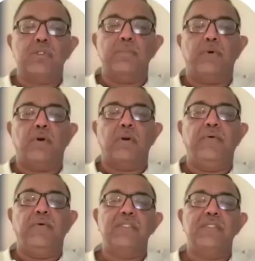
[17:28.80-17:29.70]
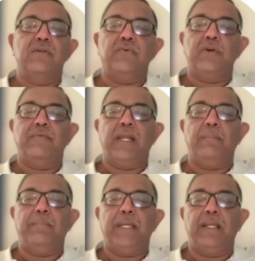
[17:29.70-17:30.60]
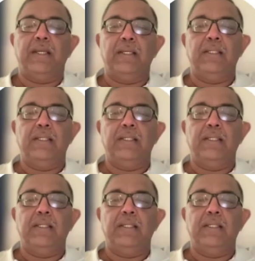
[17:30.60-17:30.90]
important reason for developing